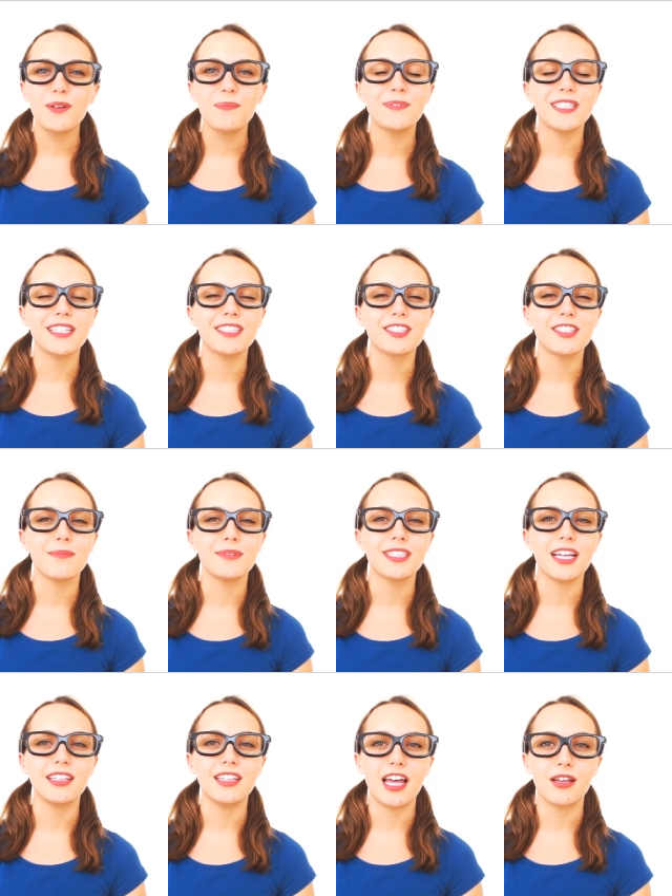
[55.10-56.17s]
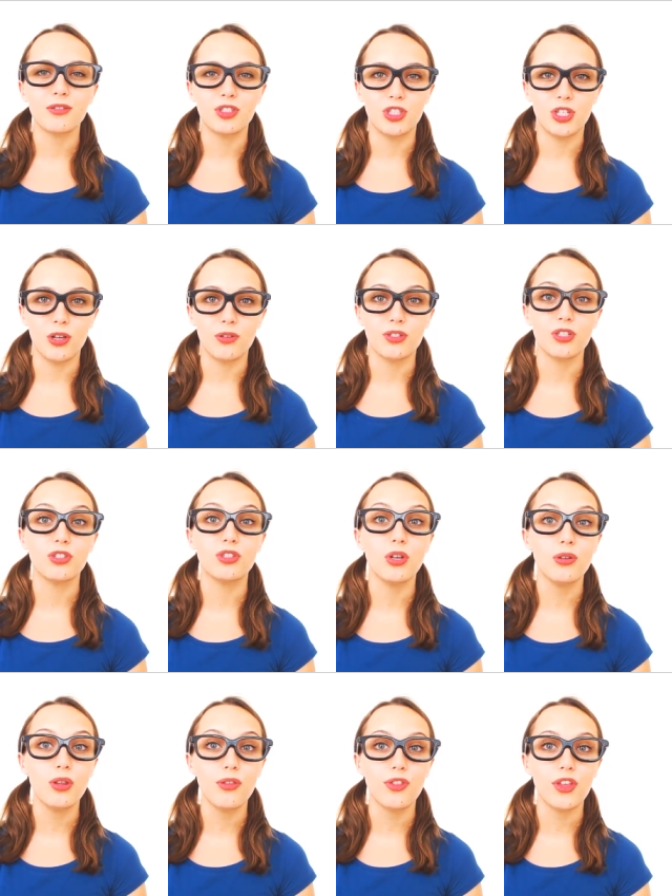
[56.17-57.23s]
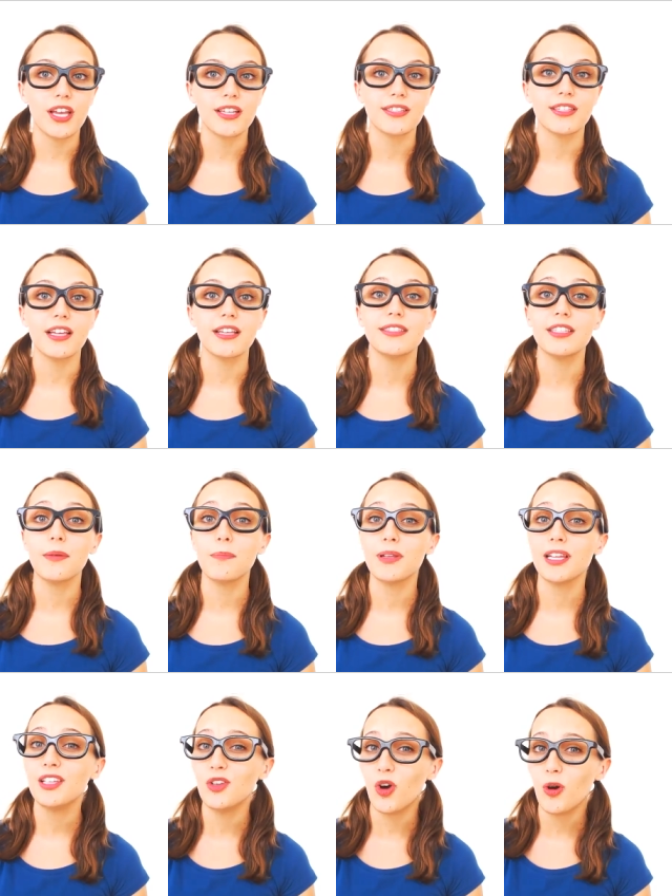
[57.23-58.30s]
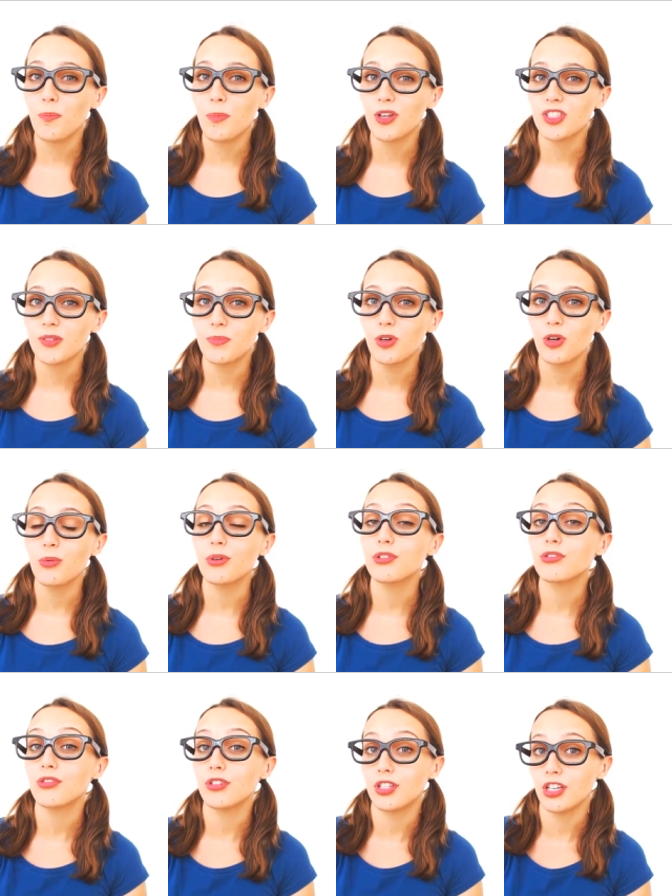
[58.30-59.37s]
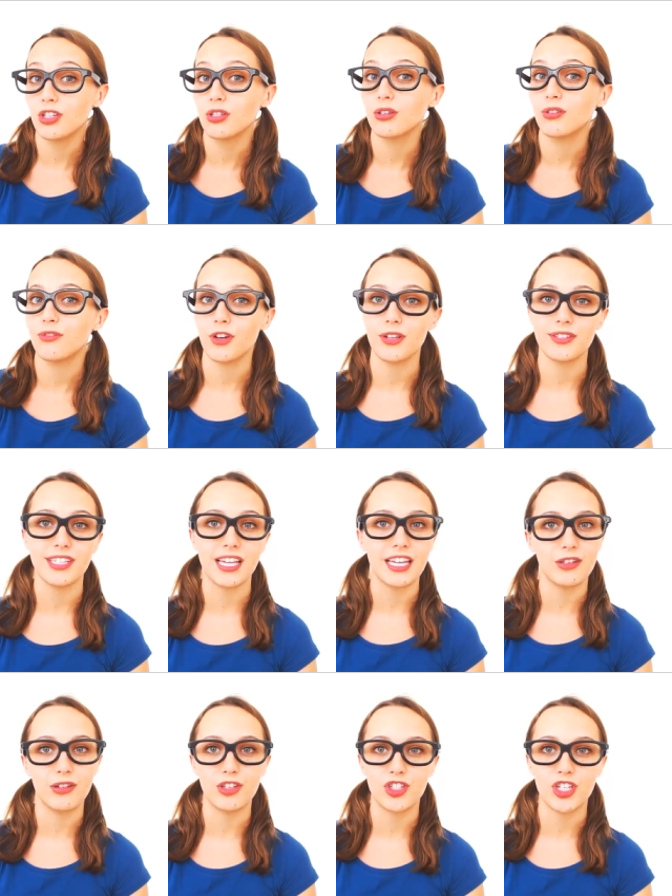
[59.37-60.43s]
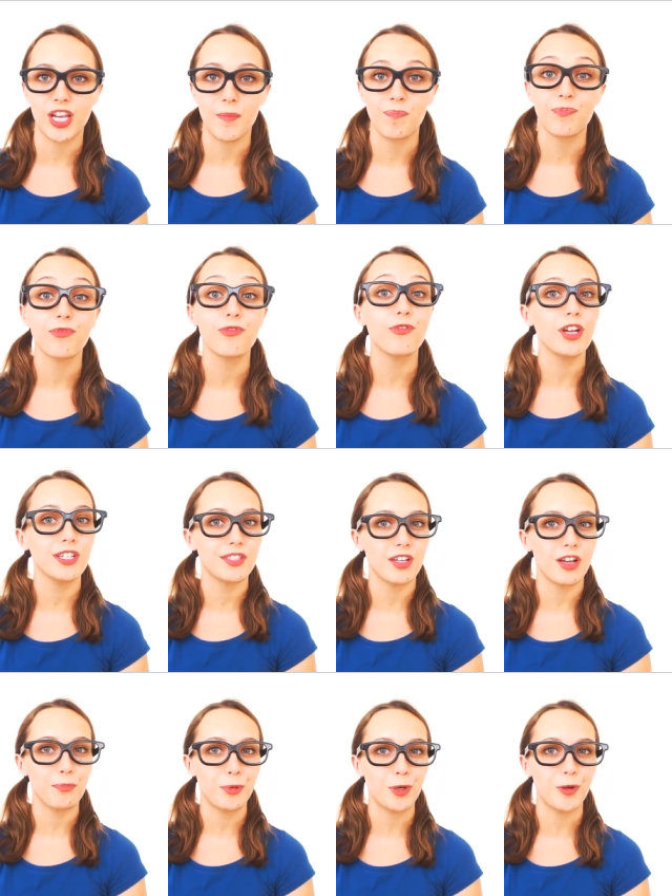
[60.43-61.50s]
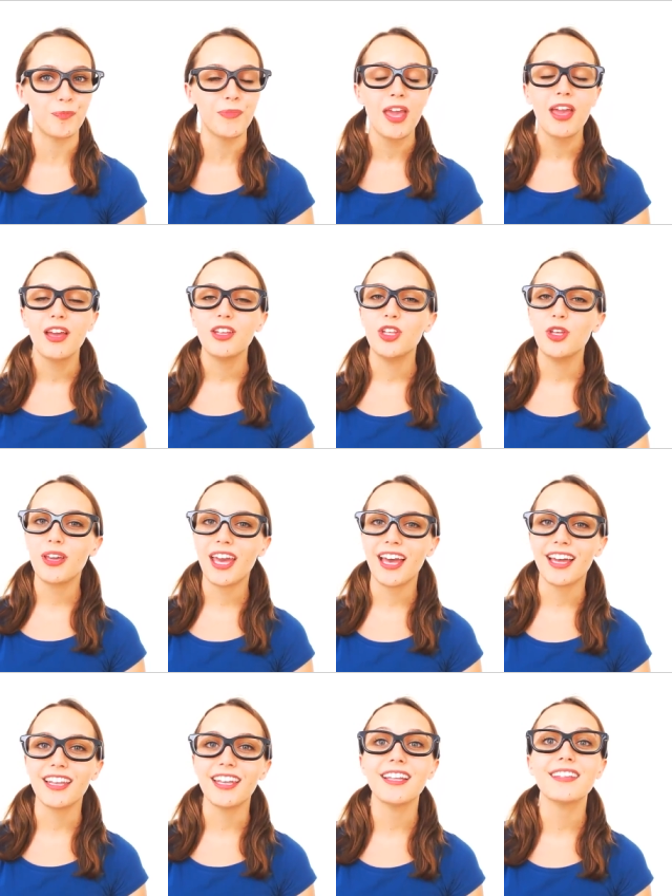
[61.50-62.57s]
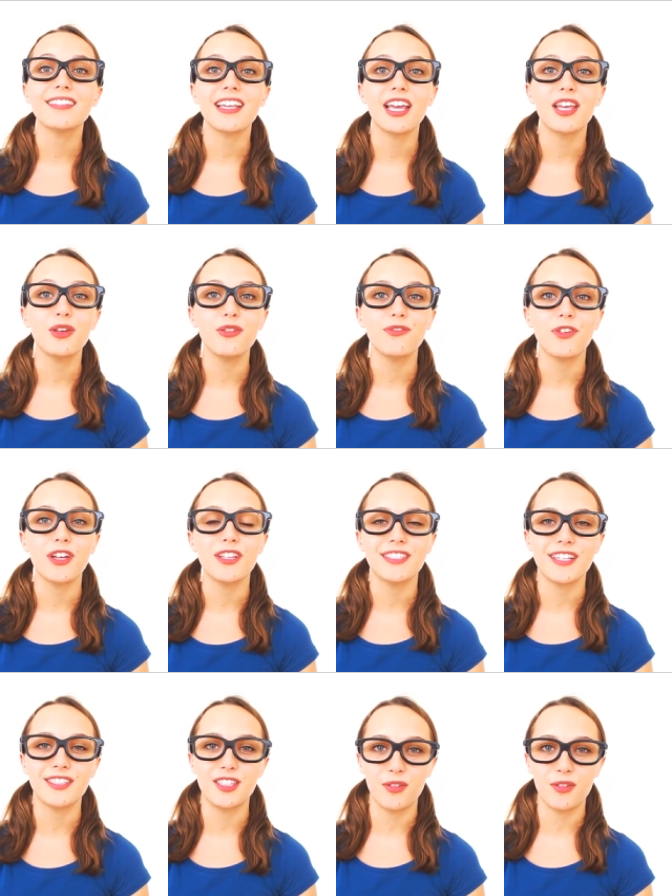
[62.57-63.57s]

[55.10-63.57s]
VoIP Systems allows you to do the things that are simply not possible with traditional phone technology. For example, you can take your phone